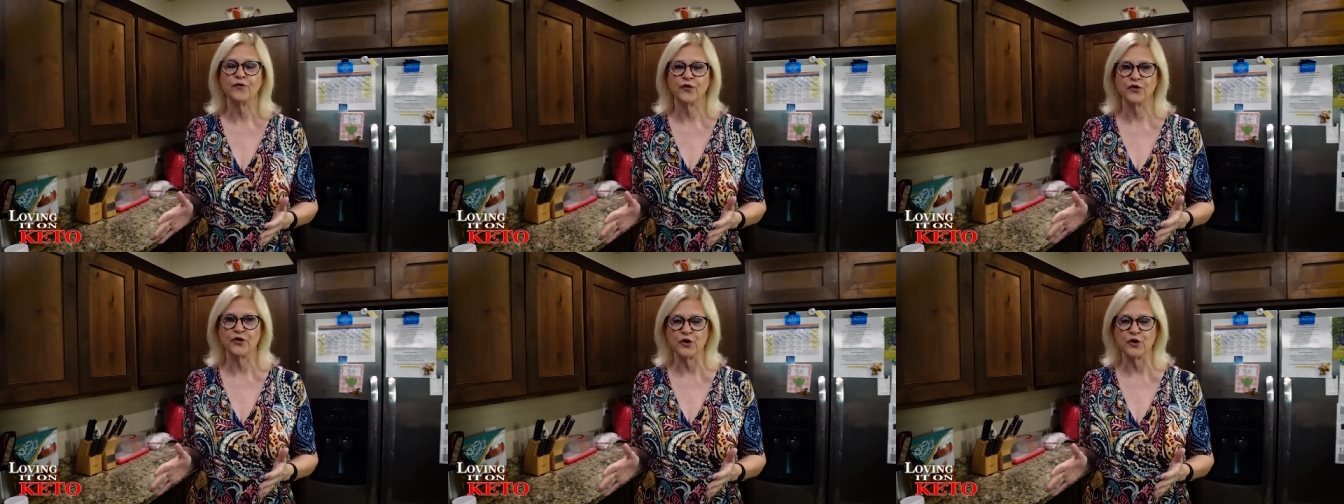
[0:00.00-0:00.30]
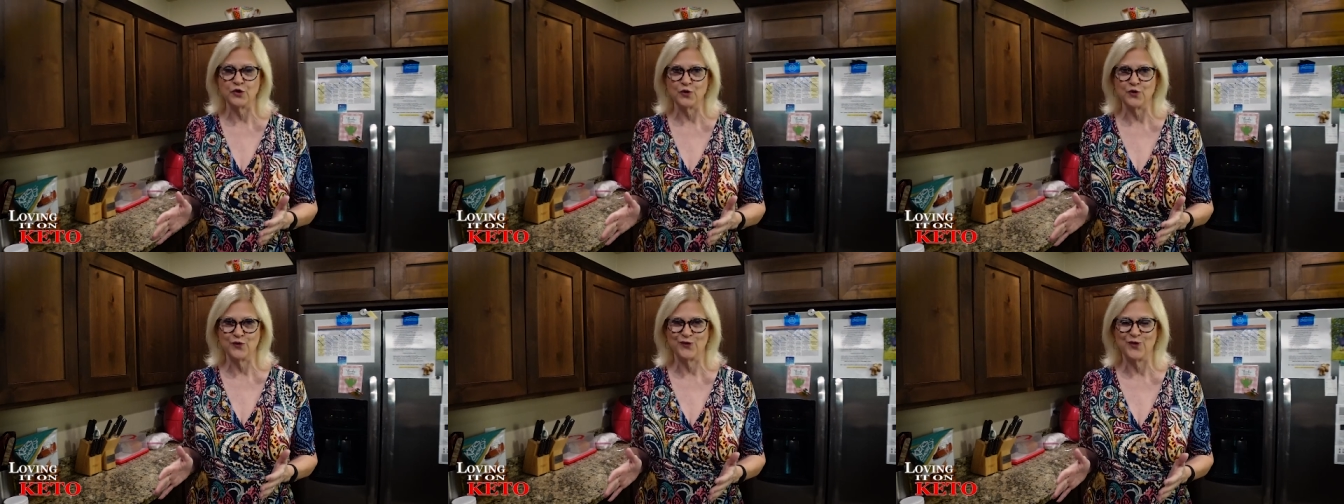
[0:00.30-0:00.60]
for the
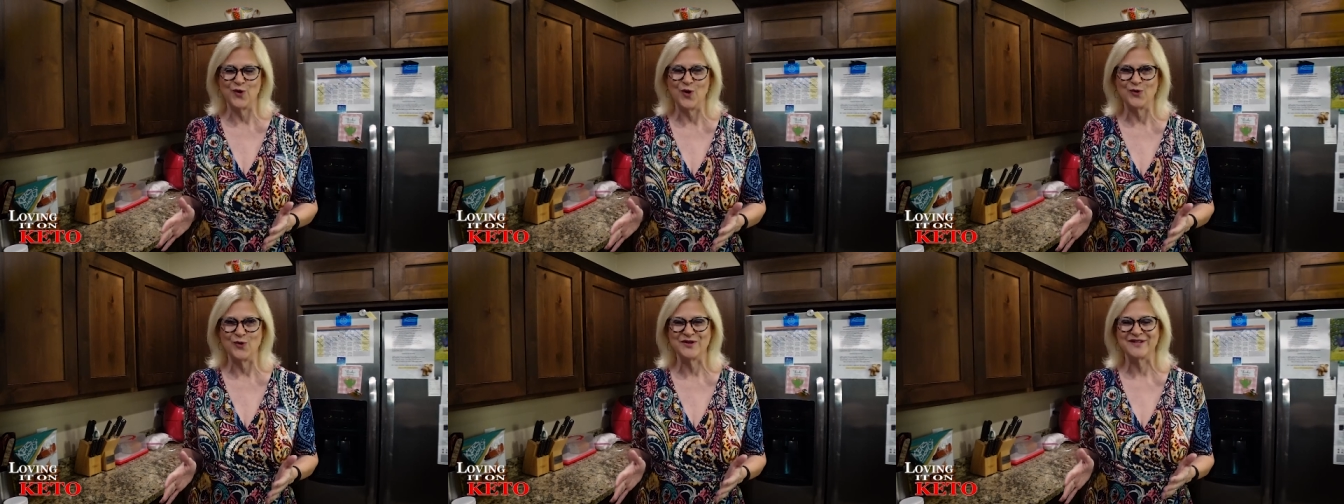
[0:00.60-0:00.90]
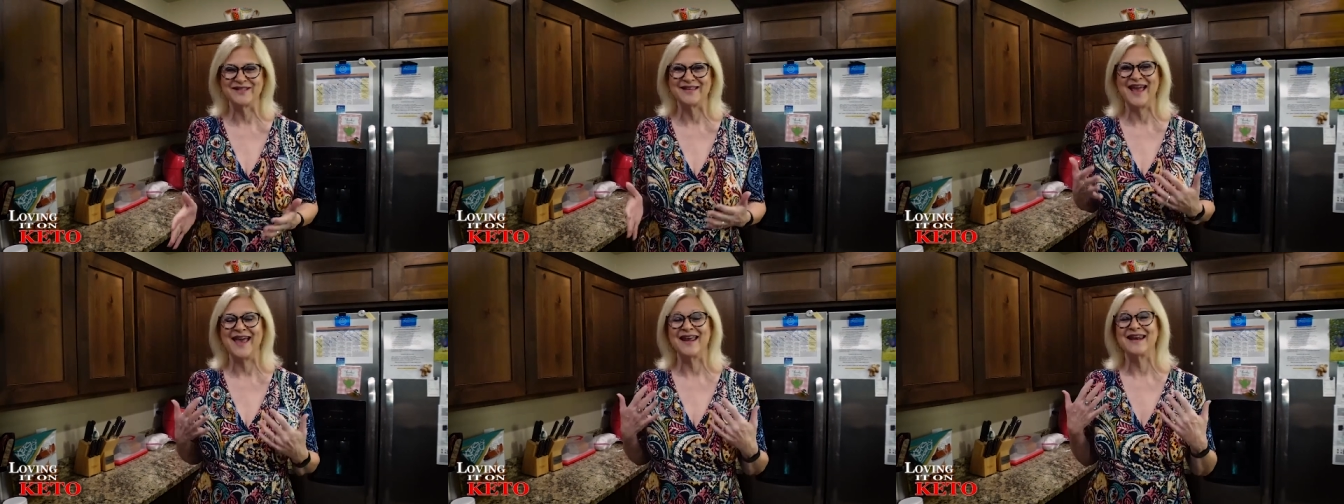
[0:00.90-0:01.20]
new
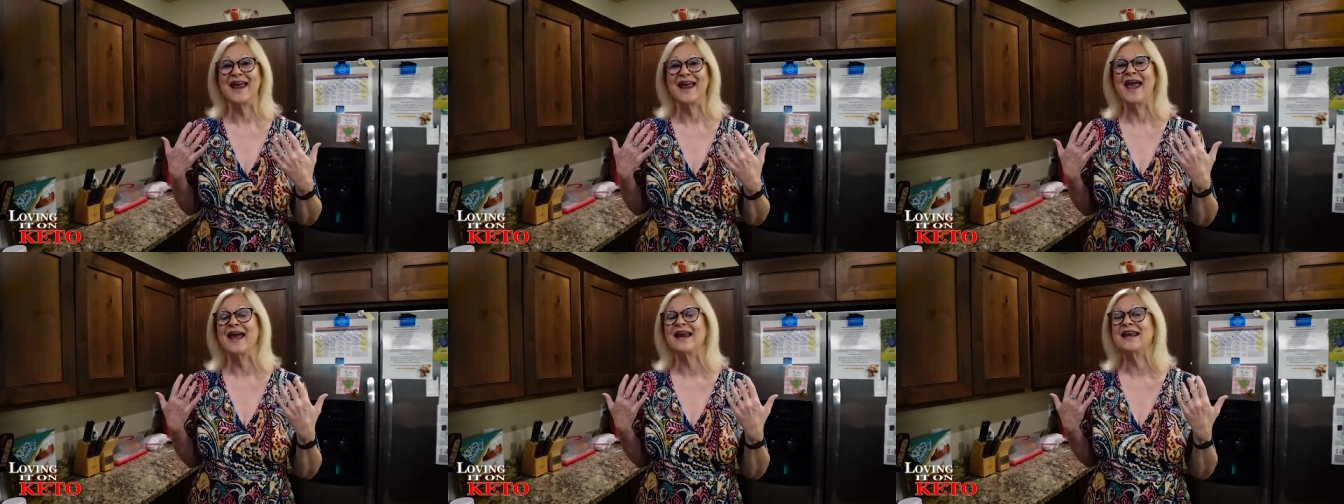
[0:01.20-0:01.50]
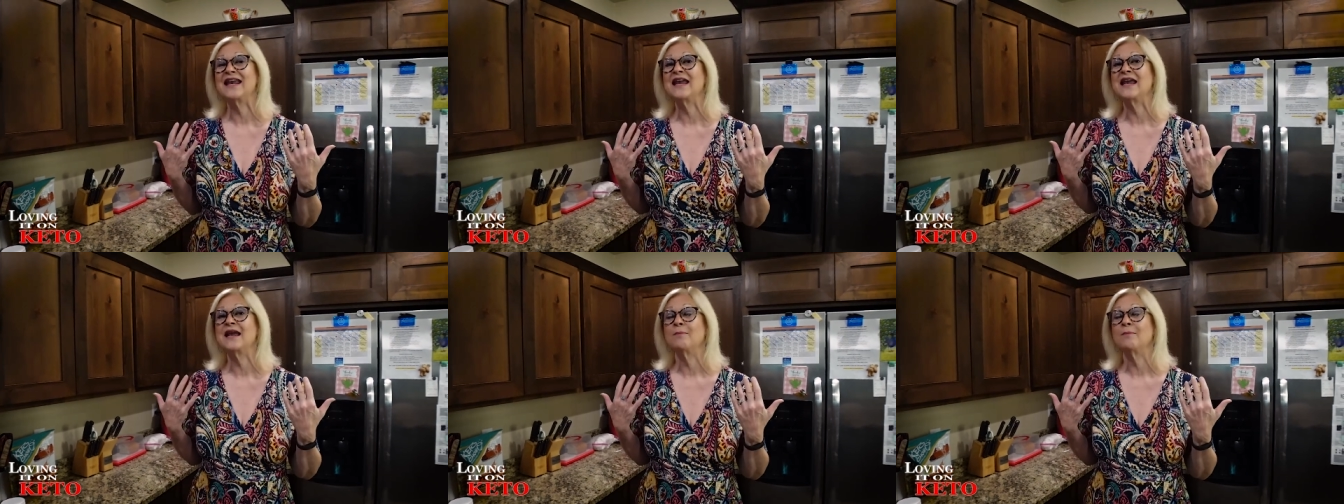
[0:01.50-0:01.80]
folks and
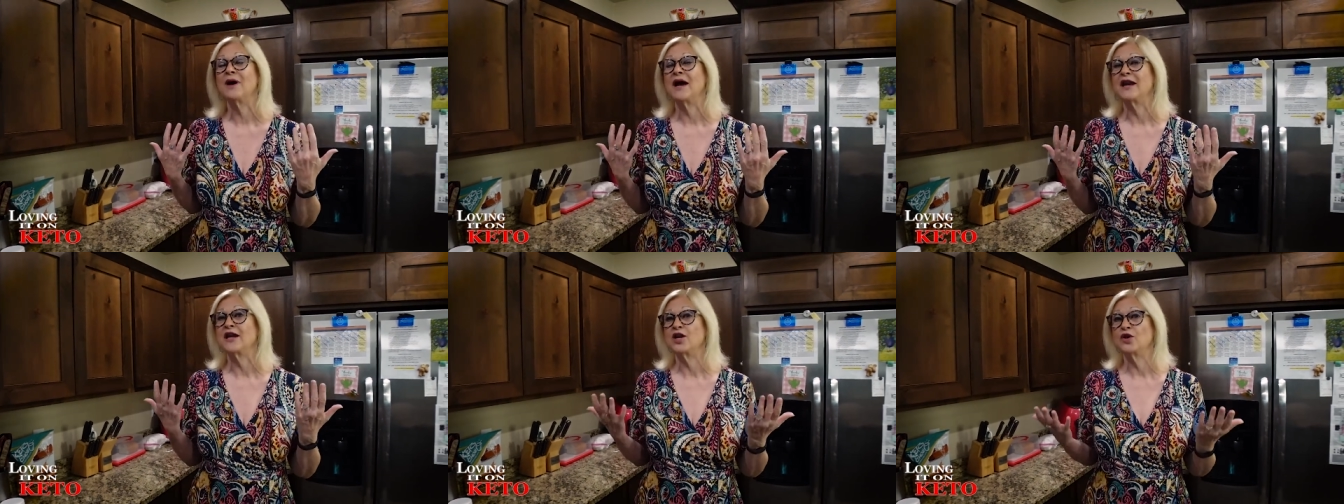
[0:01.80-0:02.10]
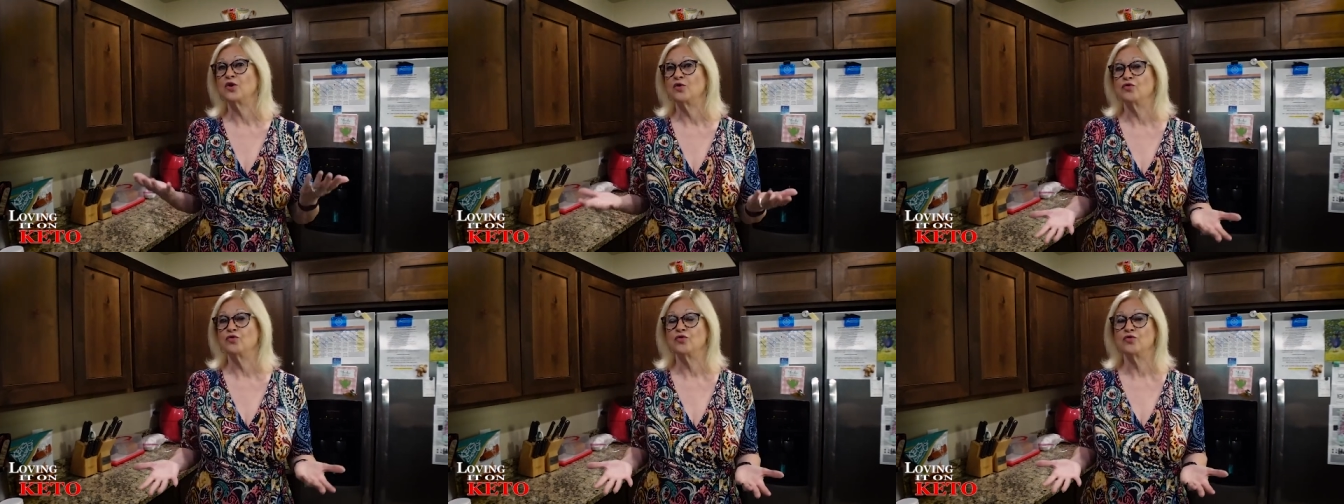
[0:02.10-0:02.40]
anybody
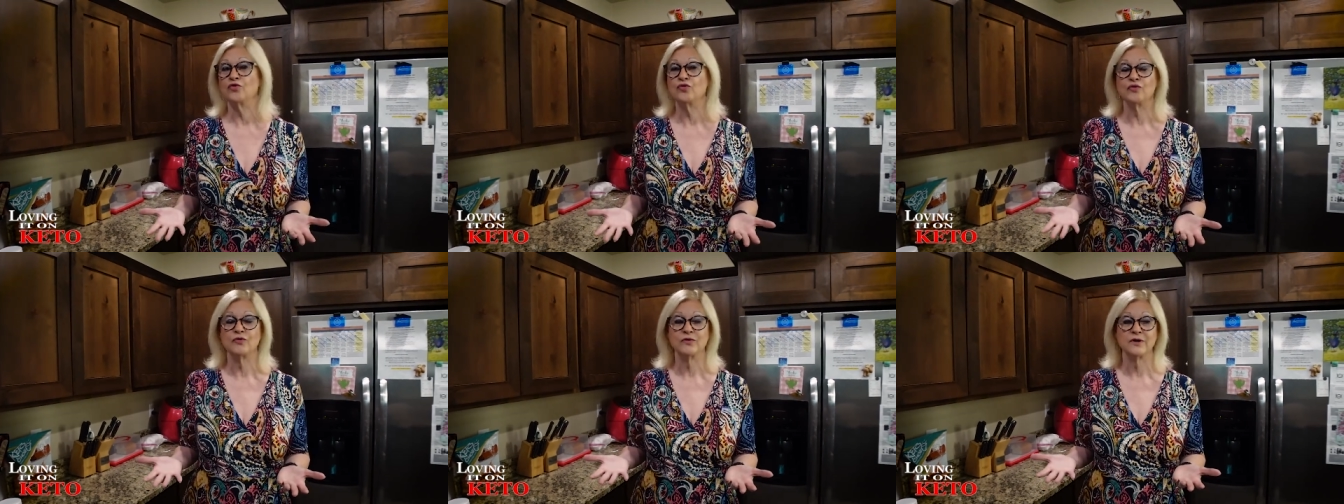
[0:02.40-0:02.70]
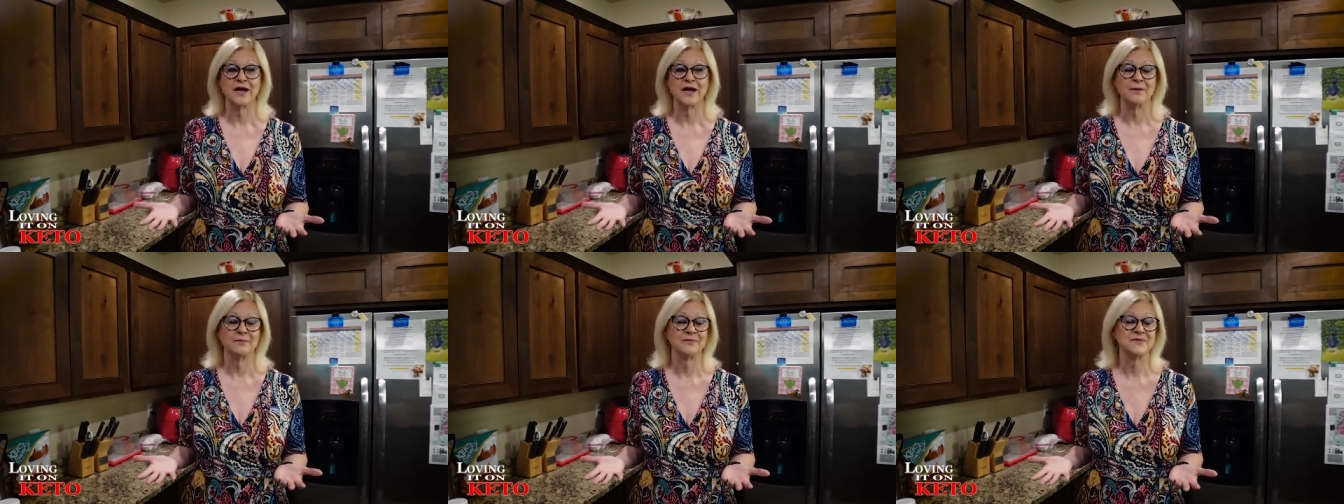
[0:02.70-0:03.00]
who
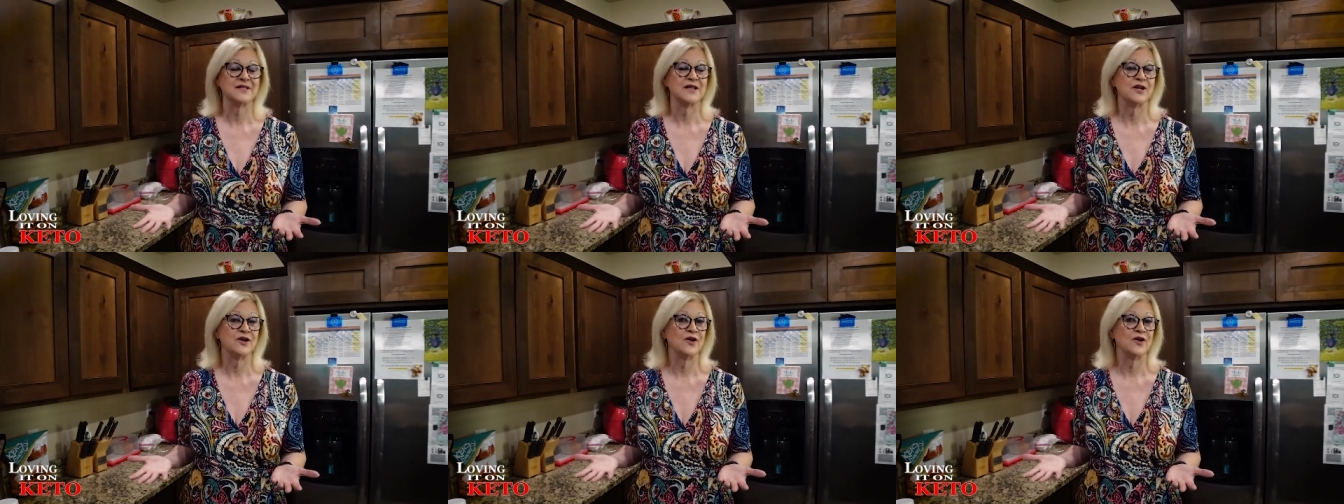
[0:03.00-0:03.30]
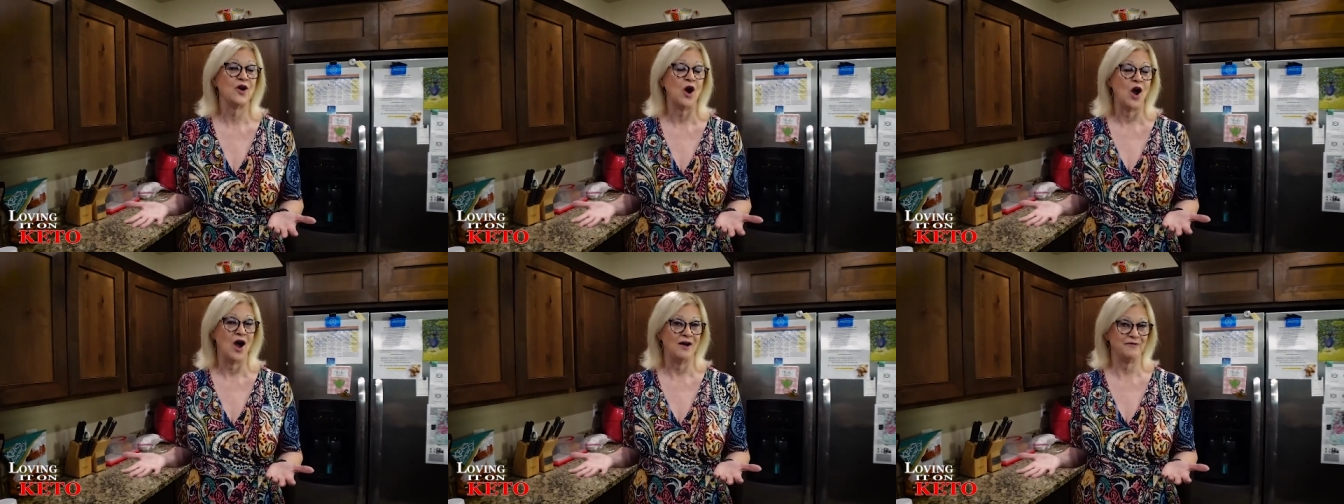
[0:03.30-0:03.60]
comes
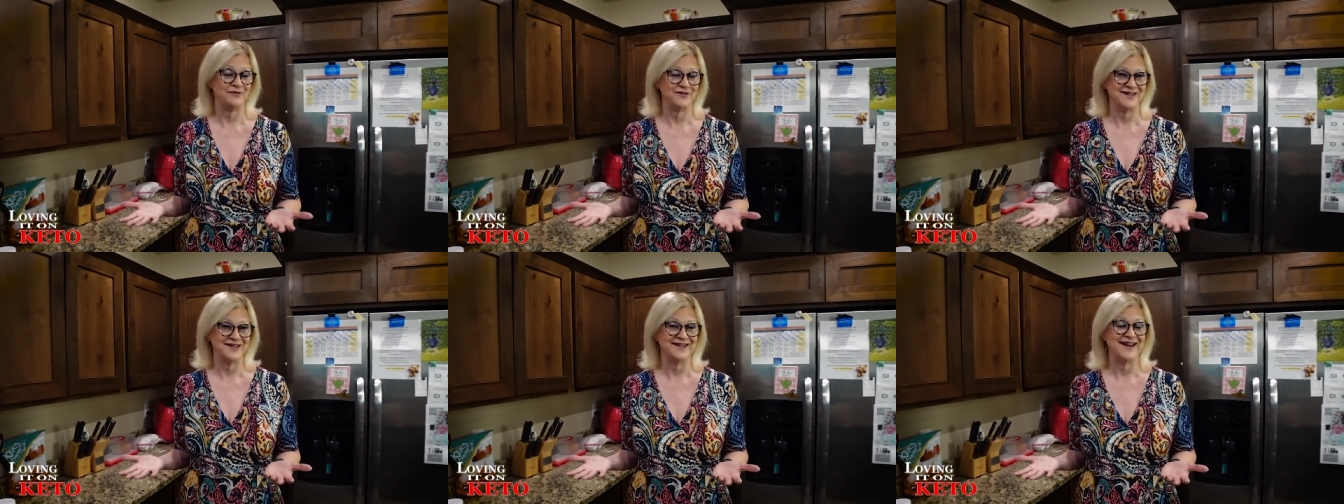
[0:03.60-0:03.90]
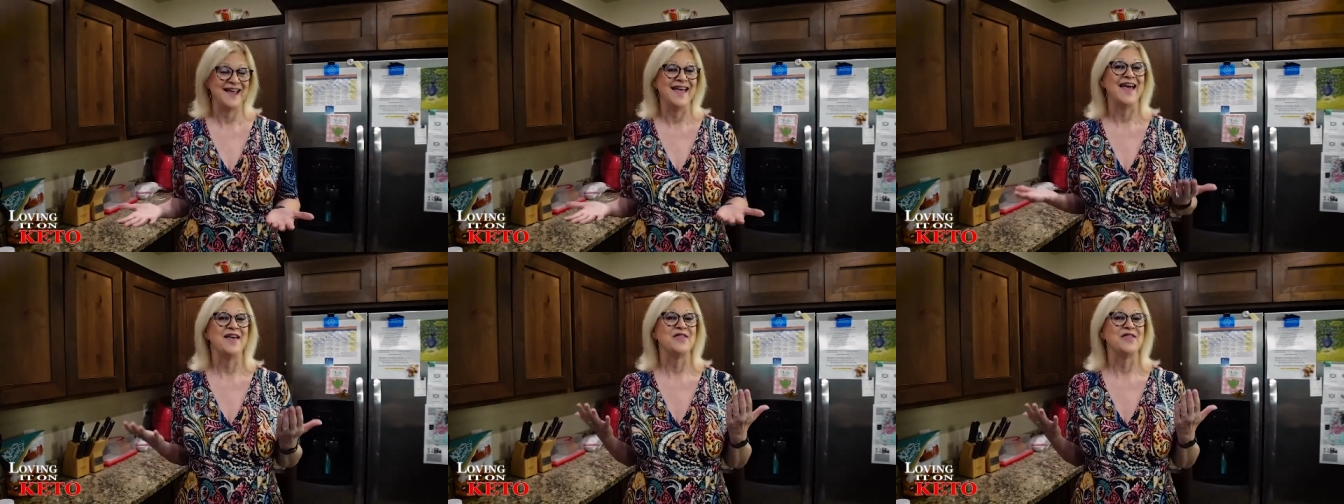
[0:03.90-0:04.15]
here often,